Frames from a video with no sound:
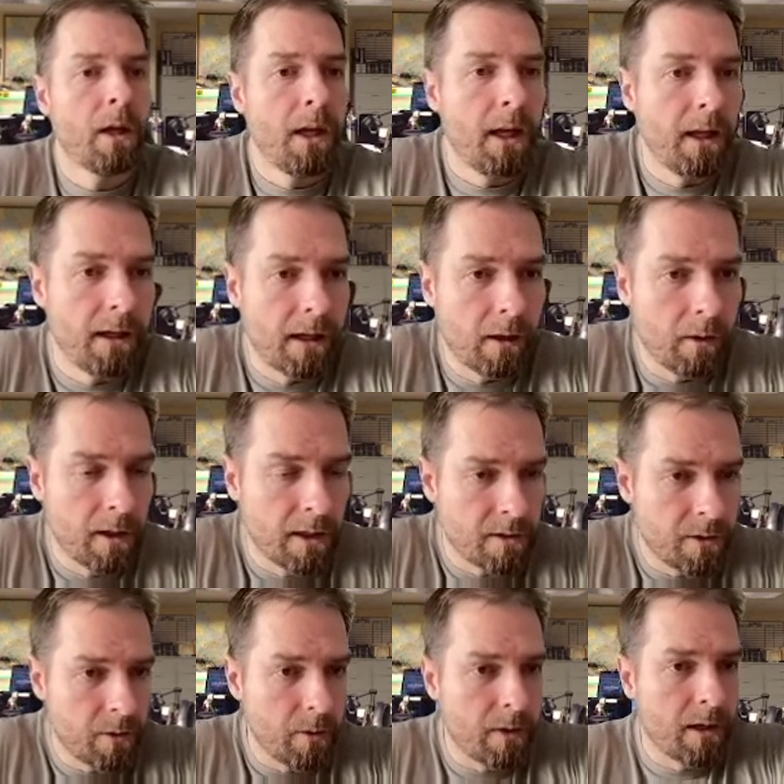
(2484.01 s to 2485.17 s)
And now it has
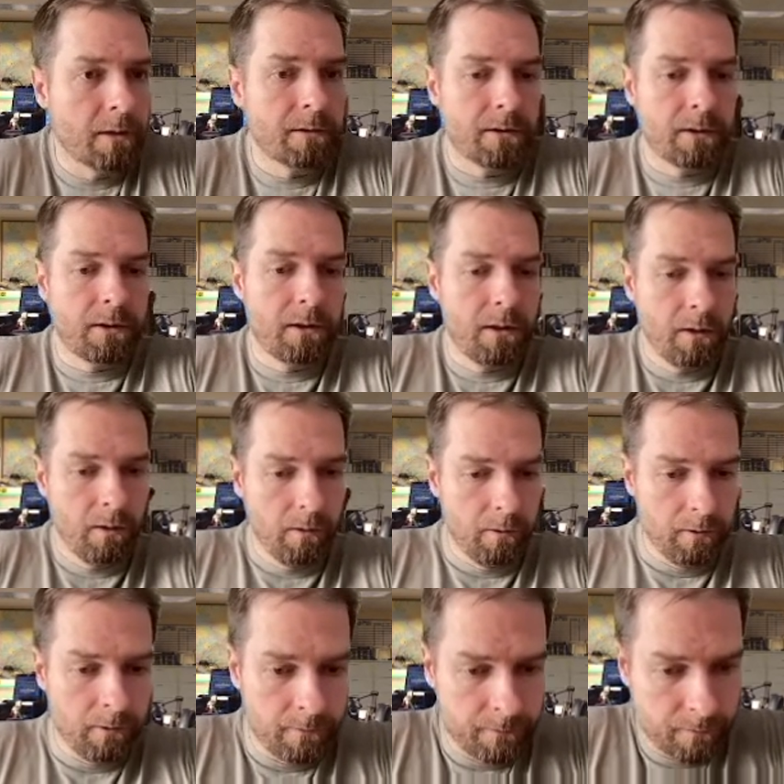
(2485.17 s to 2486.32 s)
2000,
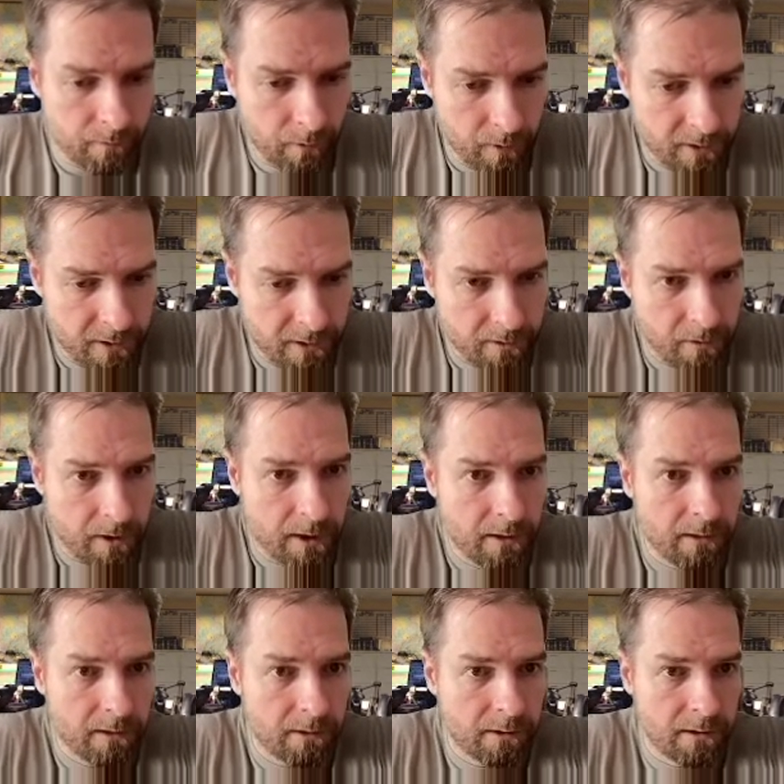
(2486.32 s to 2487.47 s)
which is right,
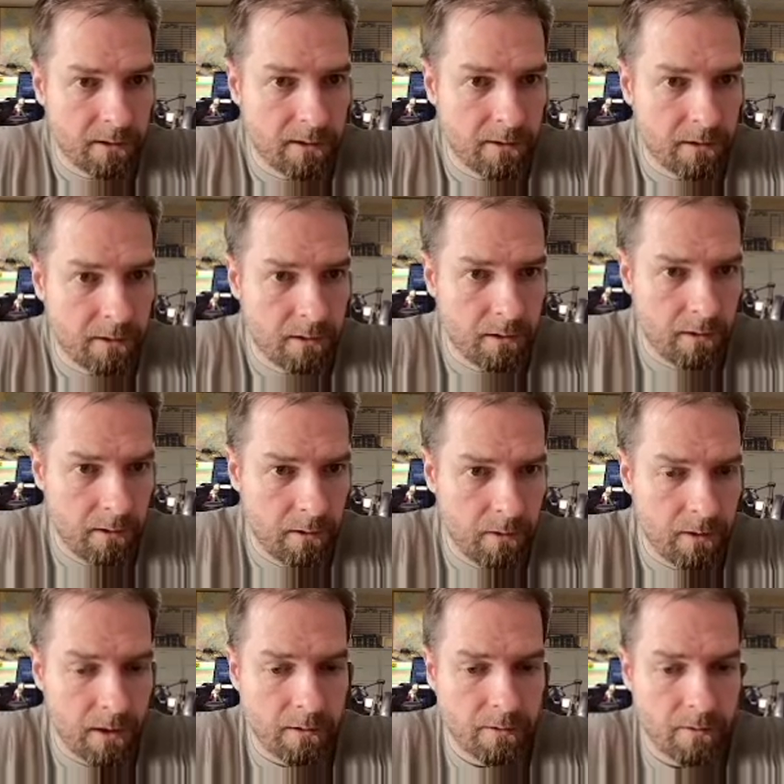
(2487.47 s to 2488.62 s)
because
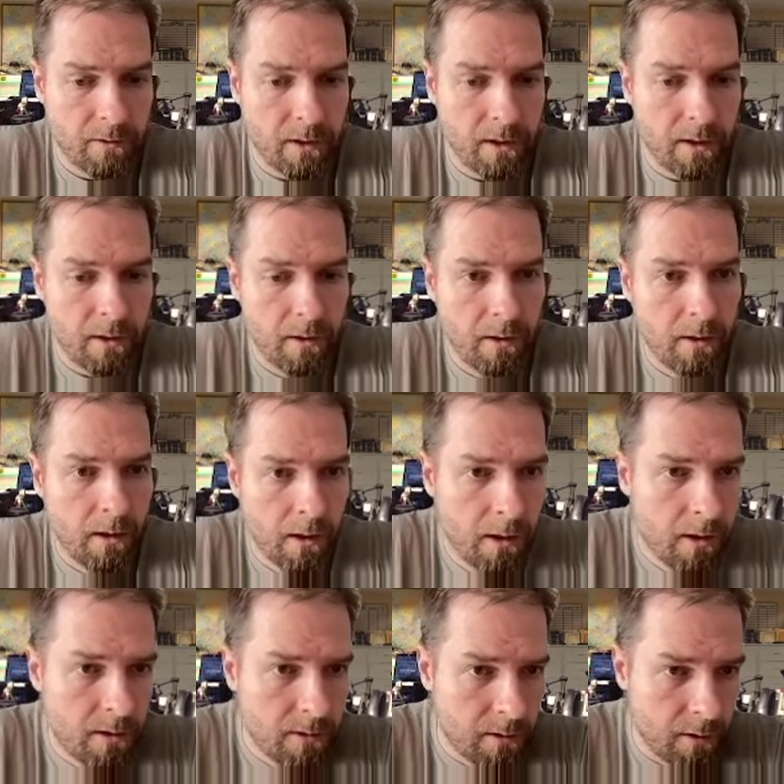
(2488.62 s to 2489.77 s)
2000 right there.
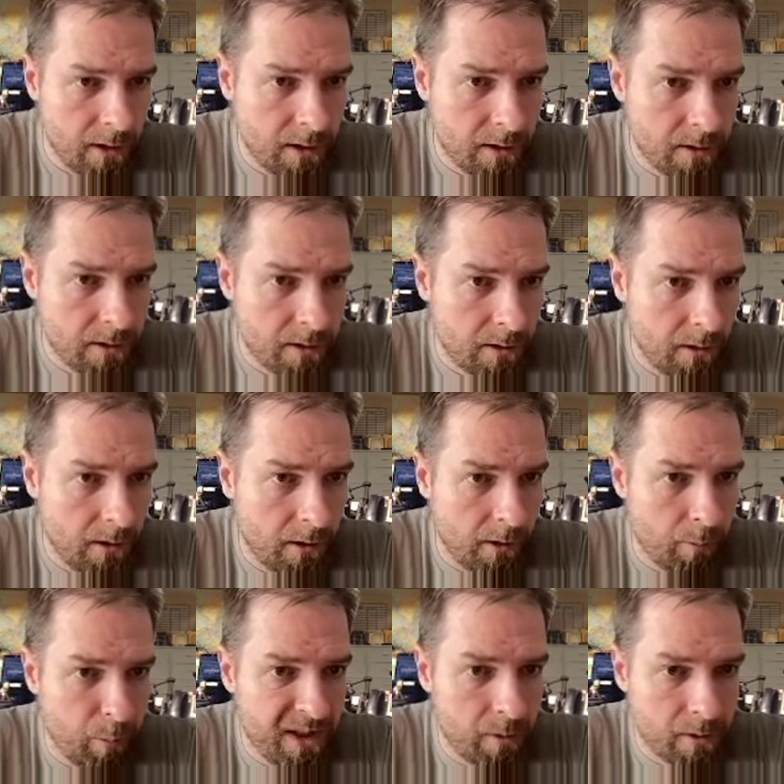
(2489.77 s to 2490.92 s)
So this
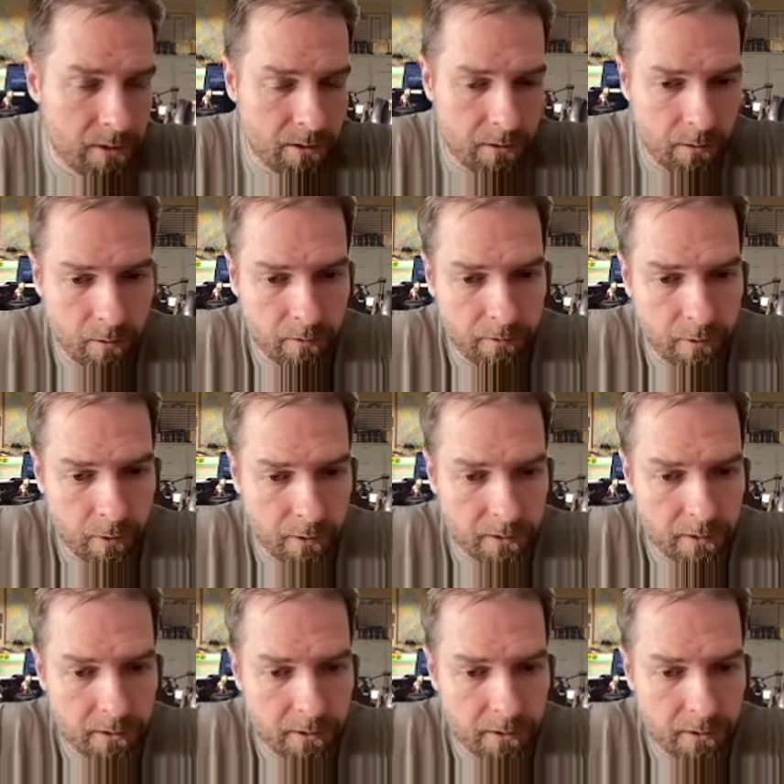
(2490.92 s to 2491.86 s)
B was 2, of course.